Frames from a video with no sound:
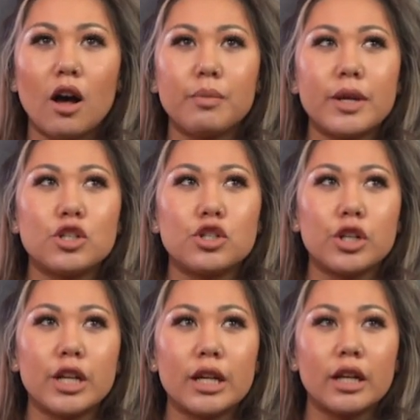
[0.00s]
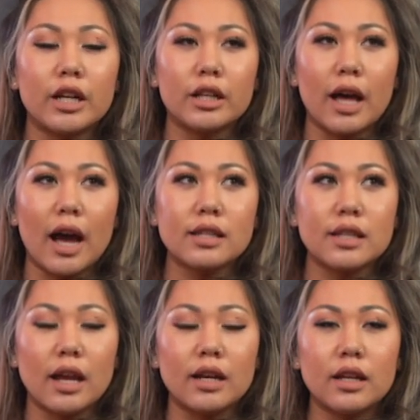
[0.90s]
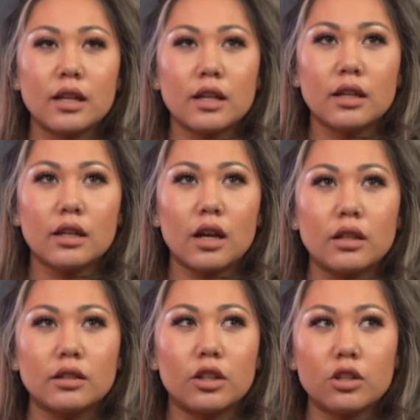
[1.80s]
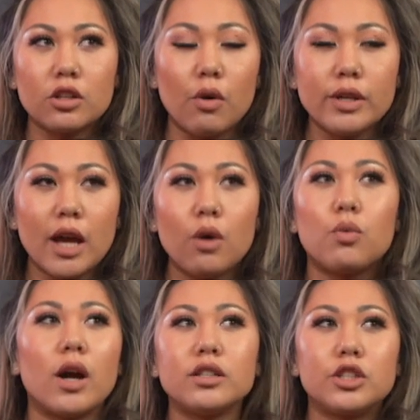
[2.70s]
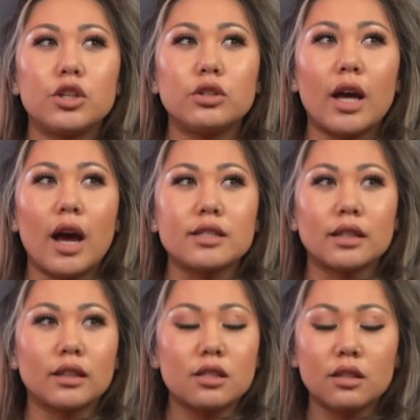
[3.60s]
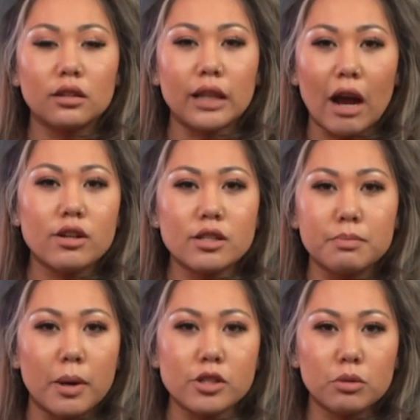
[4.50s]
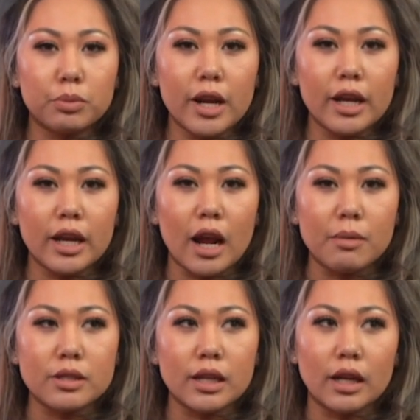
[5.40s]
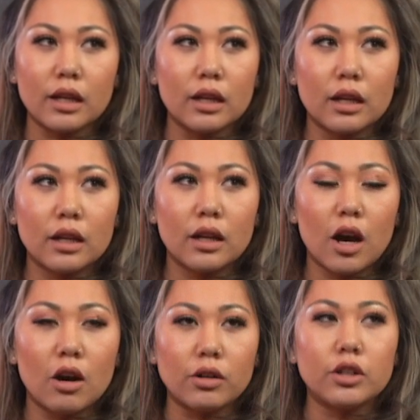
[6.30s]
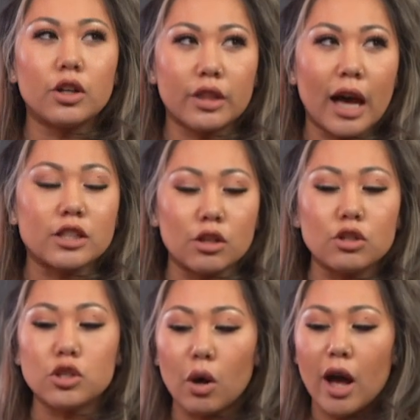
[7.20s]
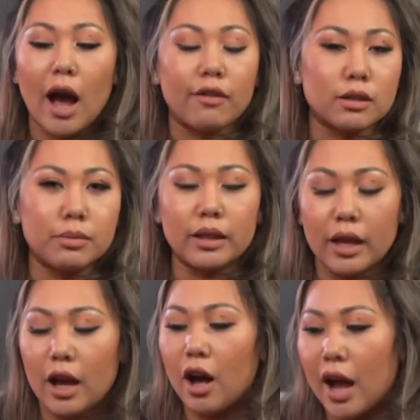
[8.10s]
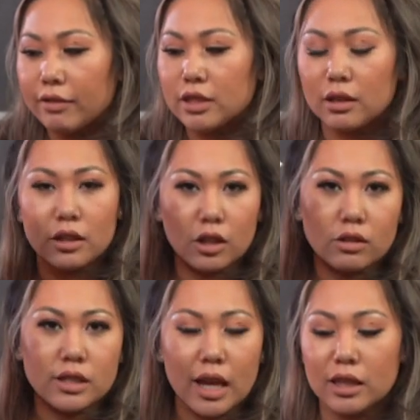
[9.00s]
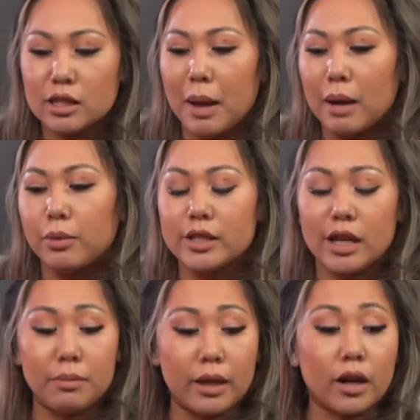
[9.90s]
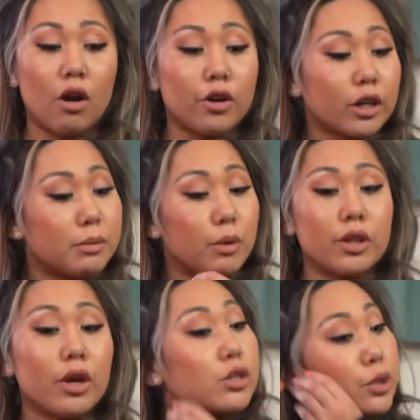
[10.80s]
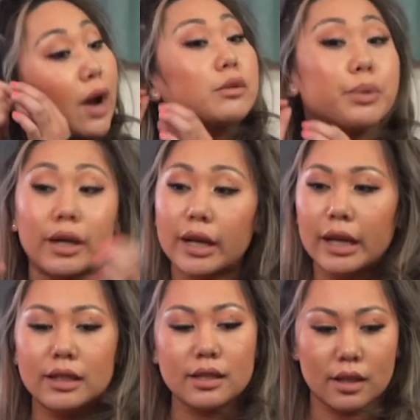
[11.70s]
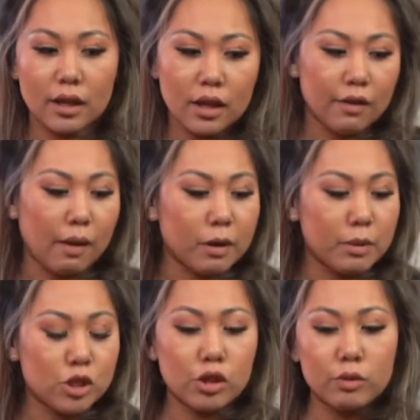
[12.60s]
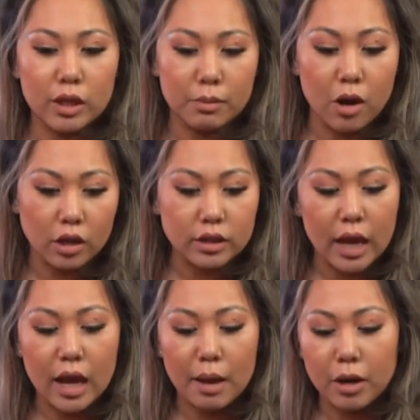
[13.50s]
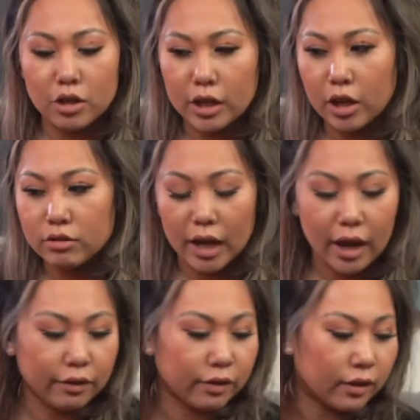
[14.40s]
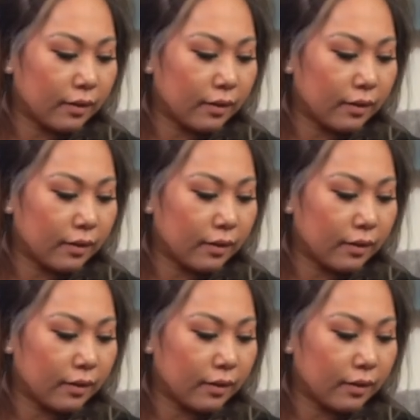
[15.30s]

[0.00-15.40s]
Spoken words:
I'll be shooting in a class and there's always that one dude that has like this loudest muzzle break, and I'm just like, oh, you're that dude. So I'll have to, you know, take these bad boys out and be like, oh, you're gonna be one of those. So I have to put it in, because if I'm gonna be shooting with him all day, I'm not trying to go deaf.